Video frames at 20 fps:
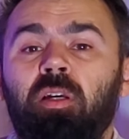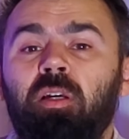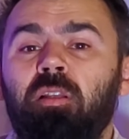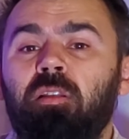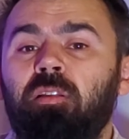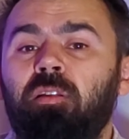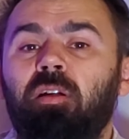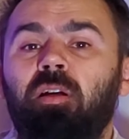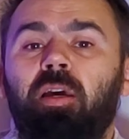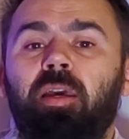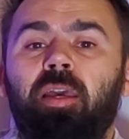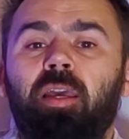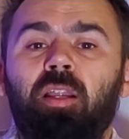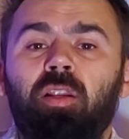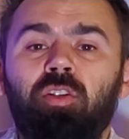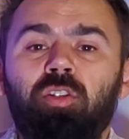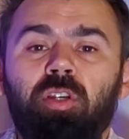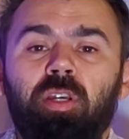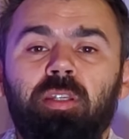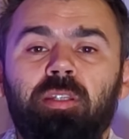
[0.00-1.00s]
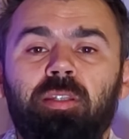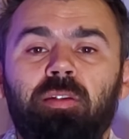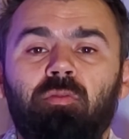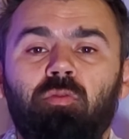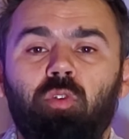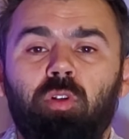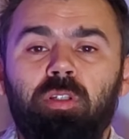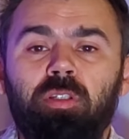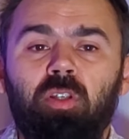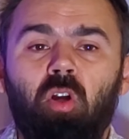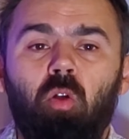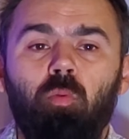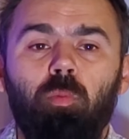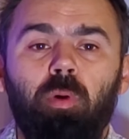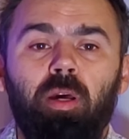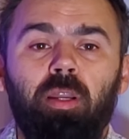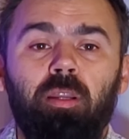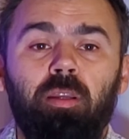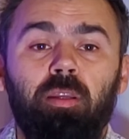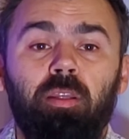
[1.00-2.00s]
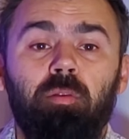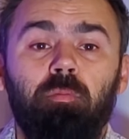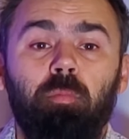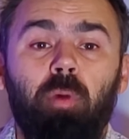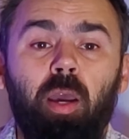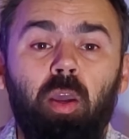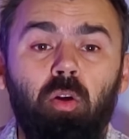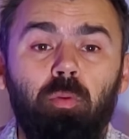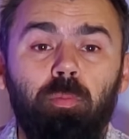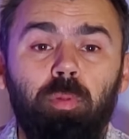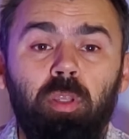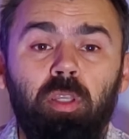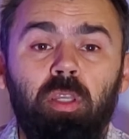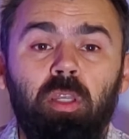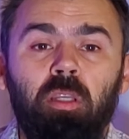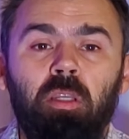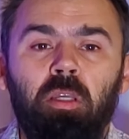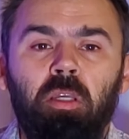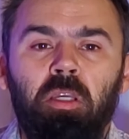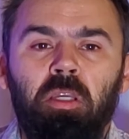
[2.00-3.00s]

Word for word: the L G S N four soundbar, in my opinion,